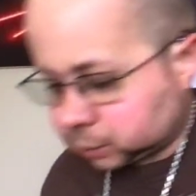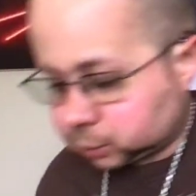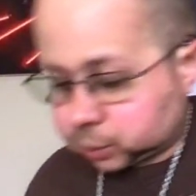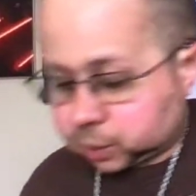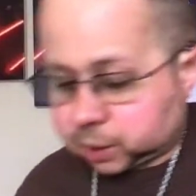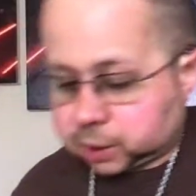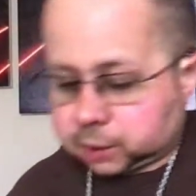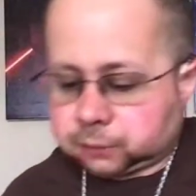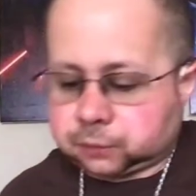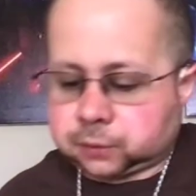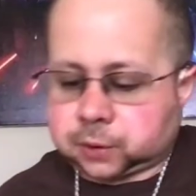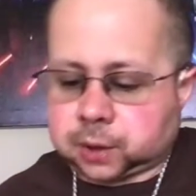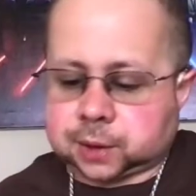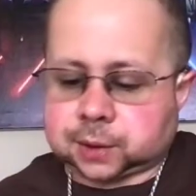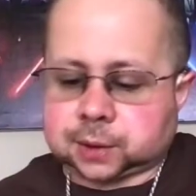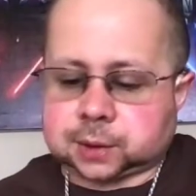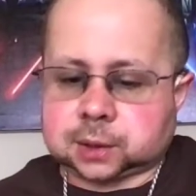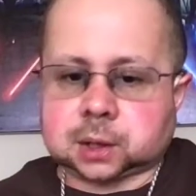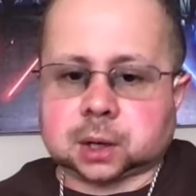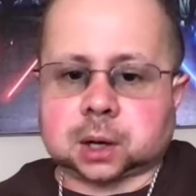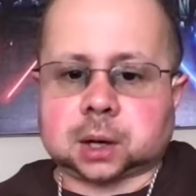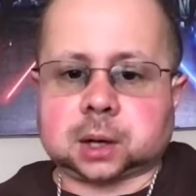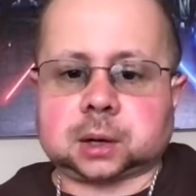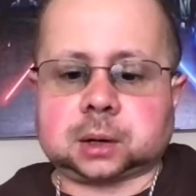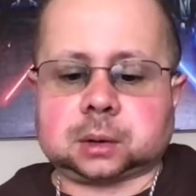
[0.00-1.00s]
I finally
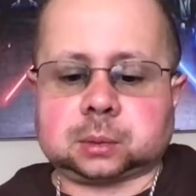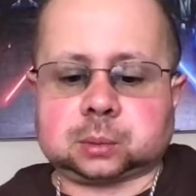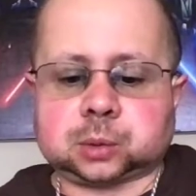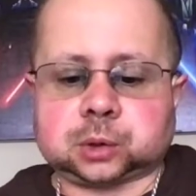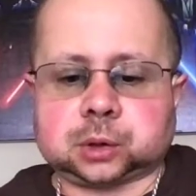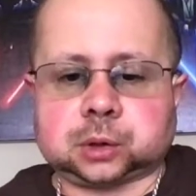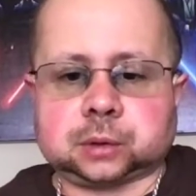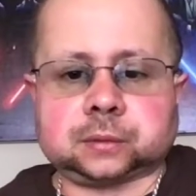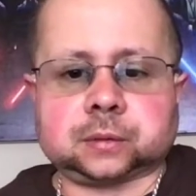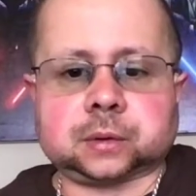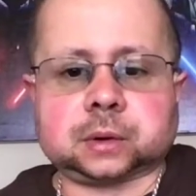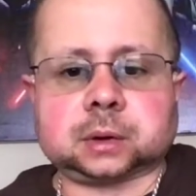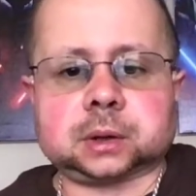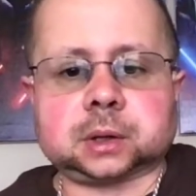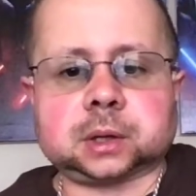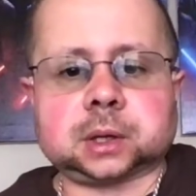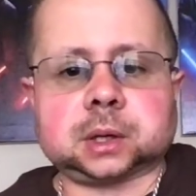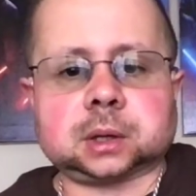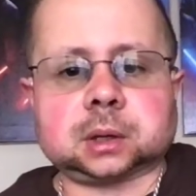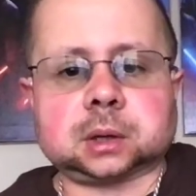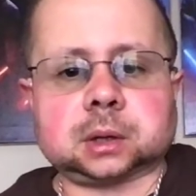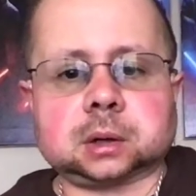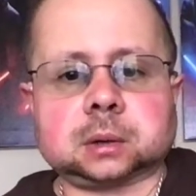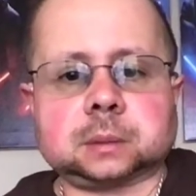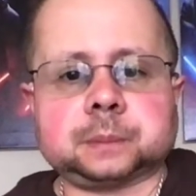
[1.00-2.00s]
got it, when you finally
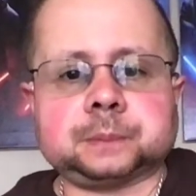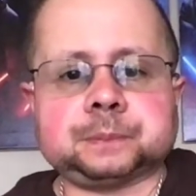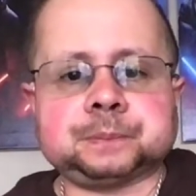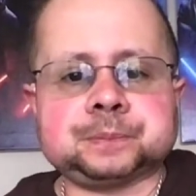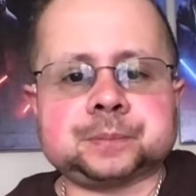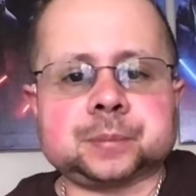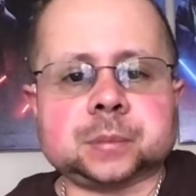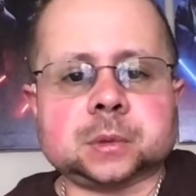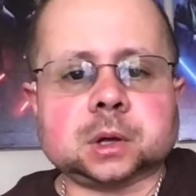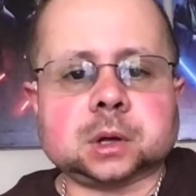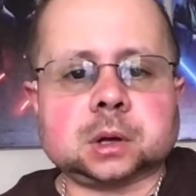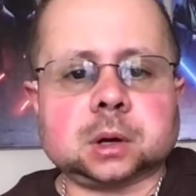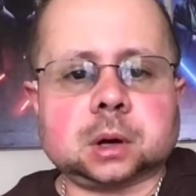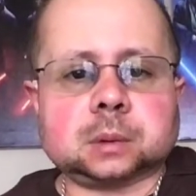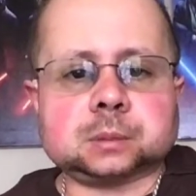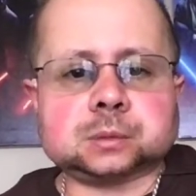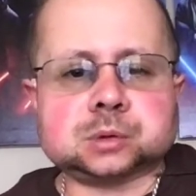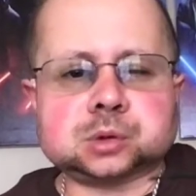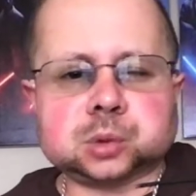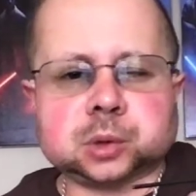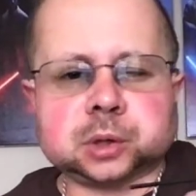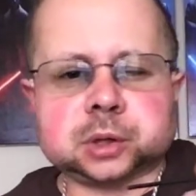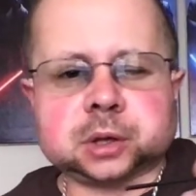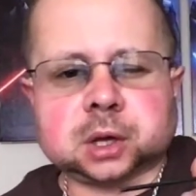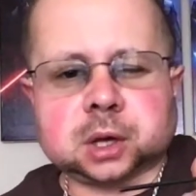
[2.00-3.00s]
get it, comes
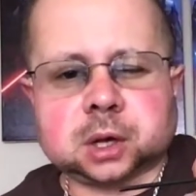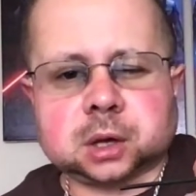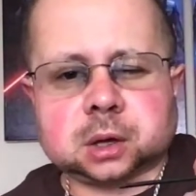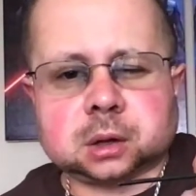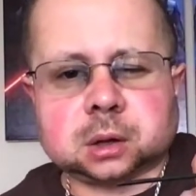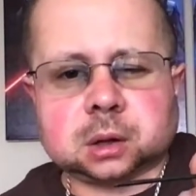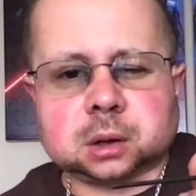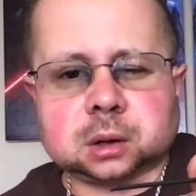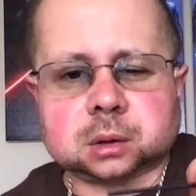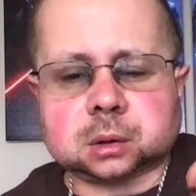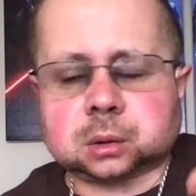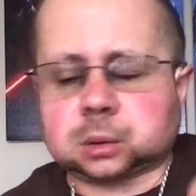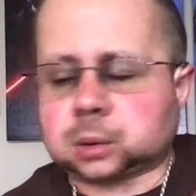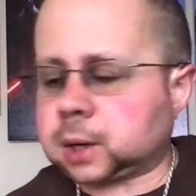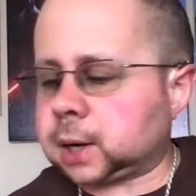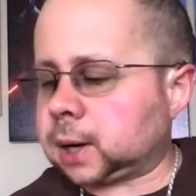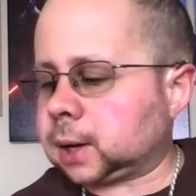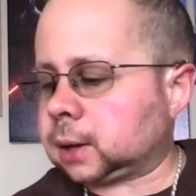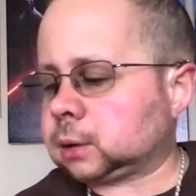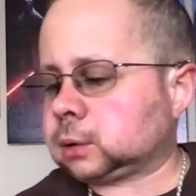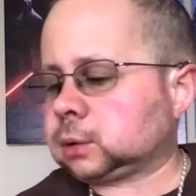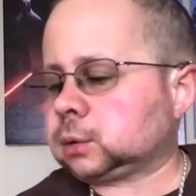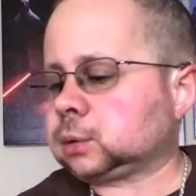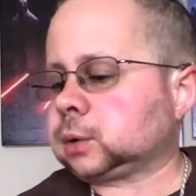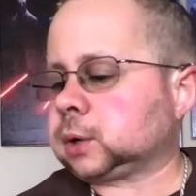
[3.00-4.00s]
with a little
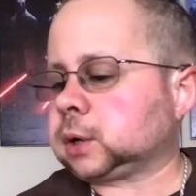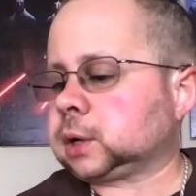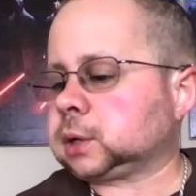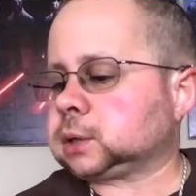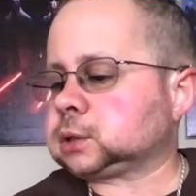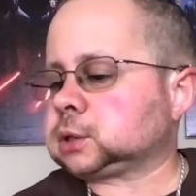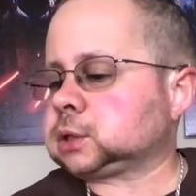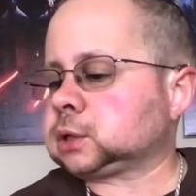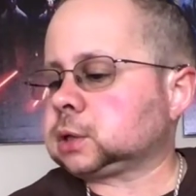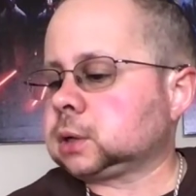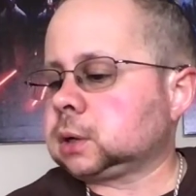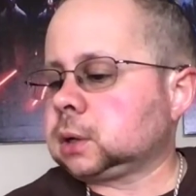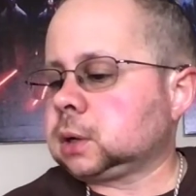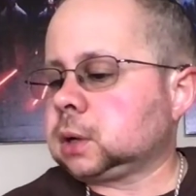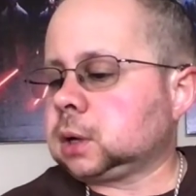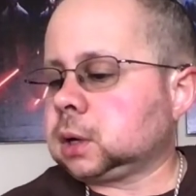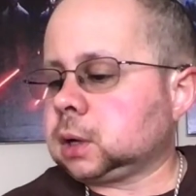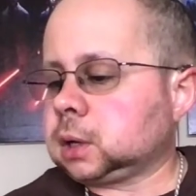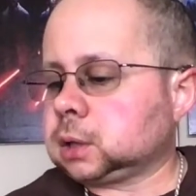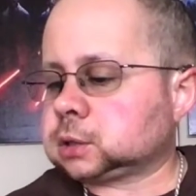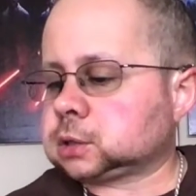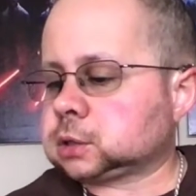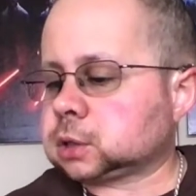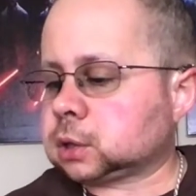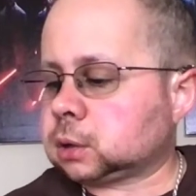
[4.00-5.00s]
Allen wrench.
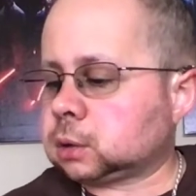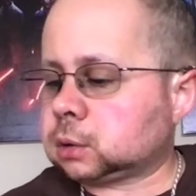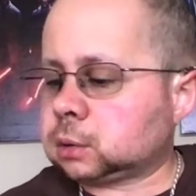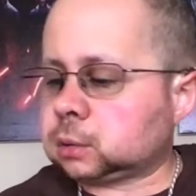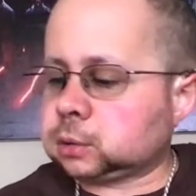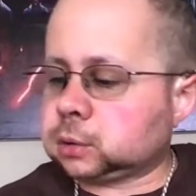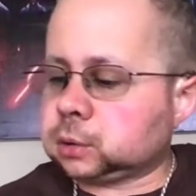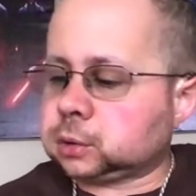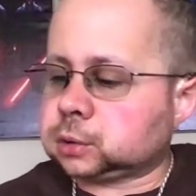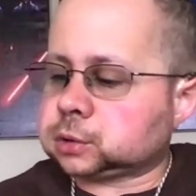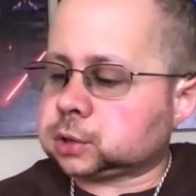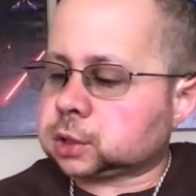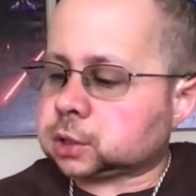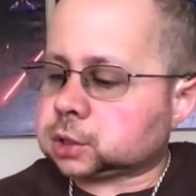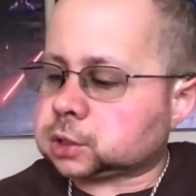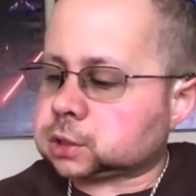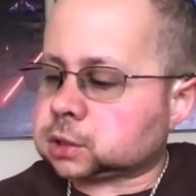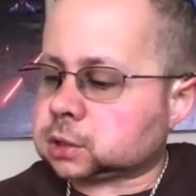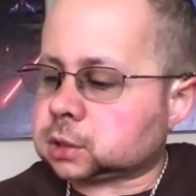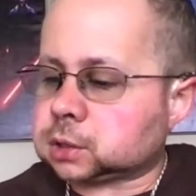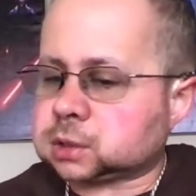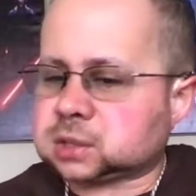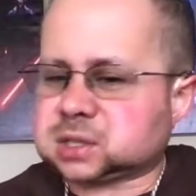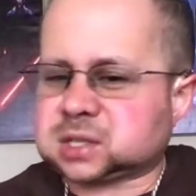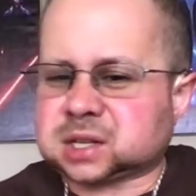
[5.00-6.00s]
And so you
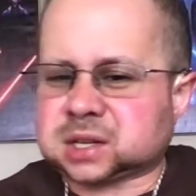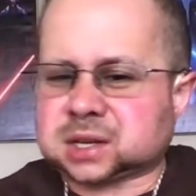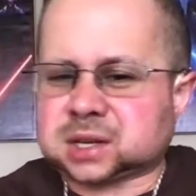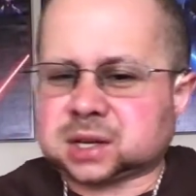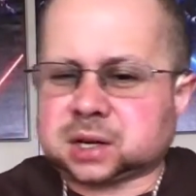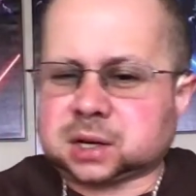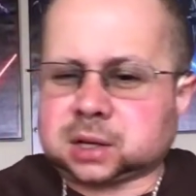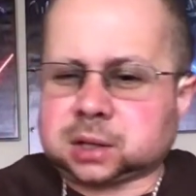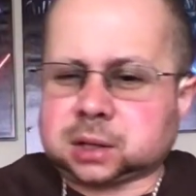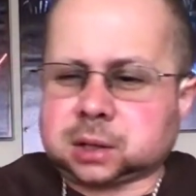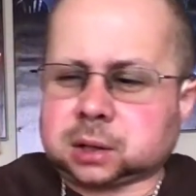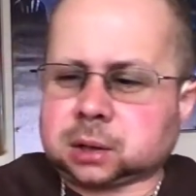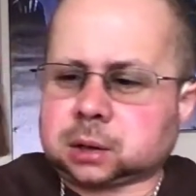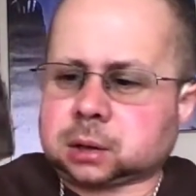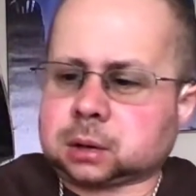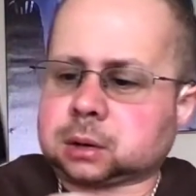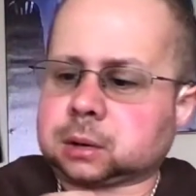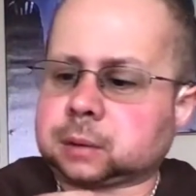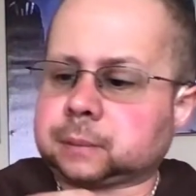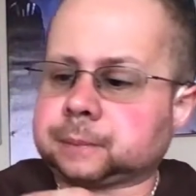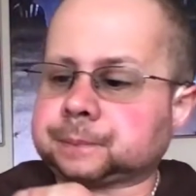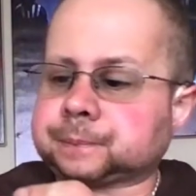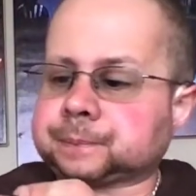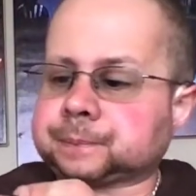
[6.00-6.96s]
just stick it in here,